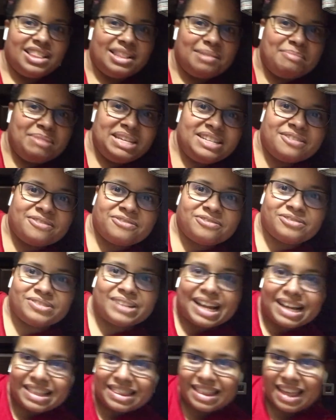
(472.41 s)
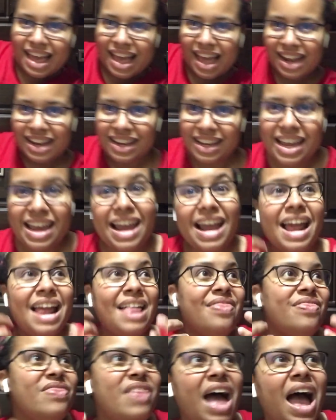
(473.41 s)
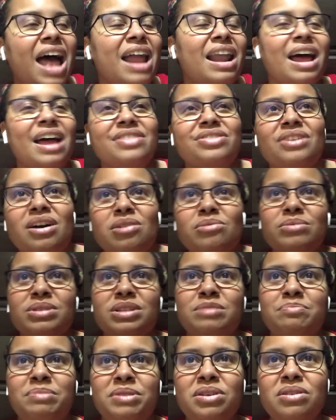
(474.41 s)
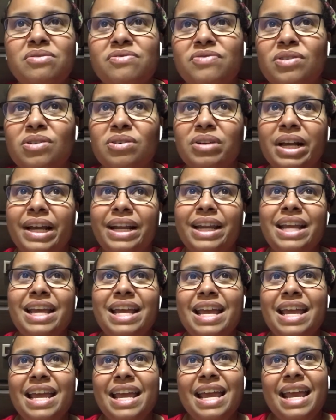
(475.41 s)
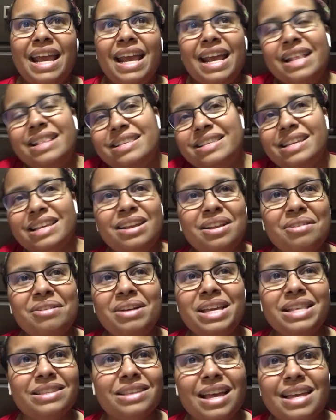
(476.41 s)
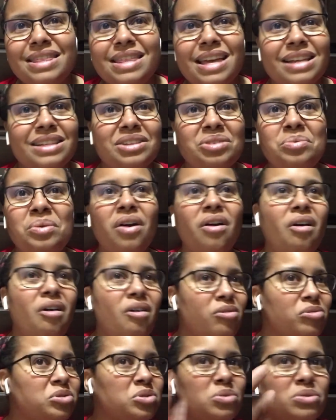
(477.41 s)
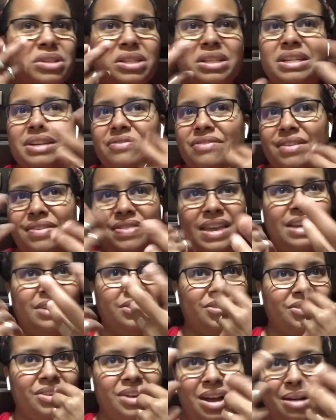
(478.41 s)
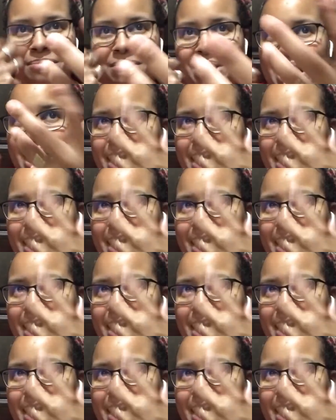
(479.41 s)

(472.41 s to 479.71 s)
let me deflect that. And that I thought was beautiful. And it's like that, to where all sorts of different things are coming